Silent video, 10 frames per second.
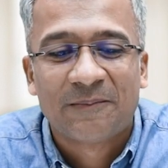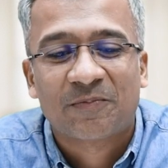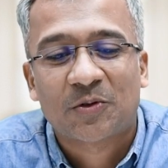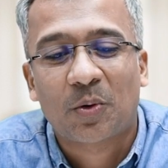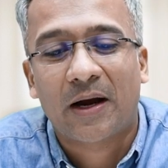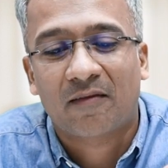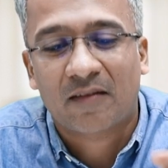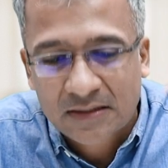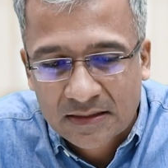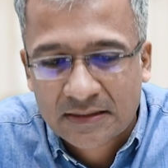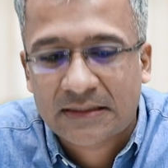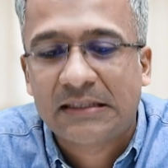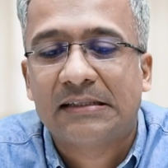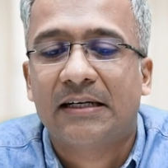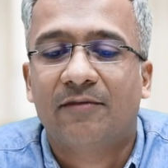so advanced
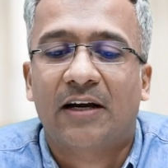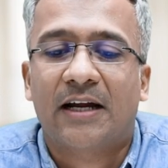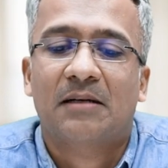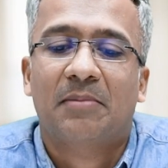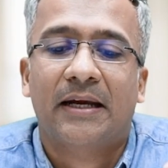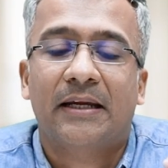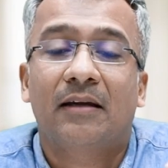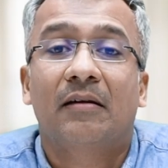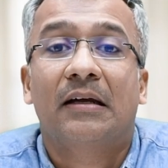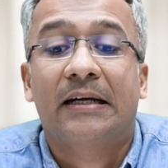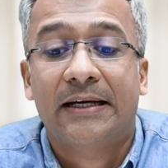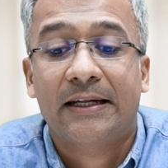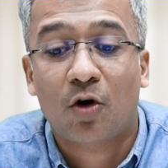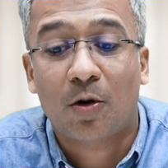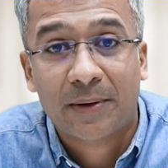skills in financial planning,
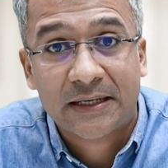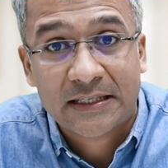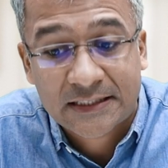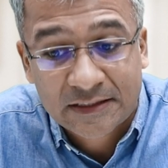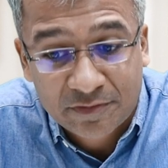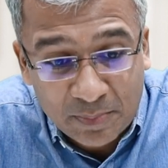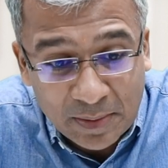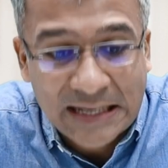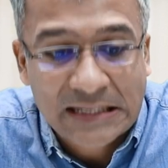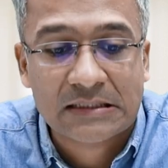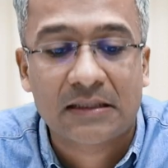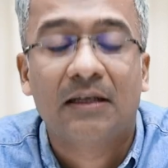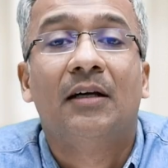creating comprehensive plans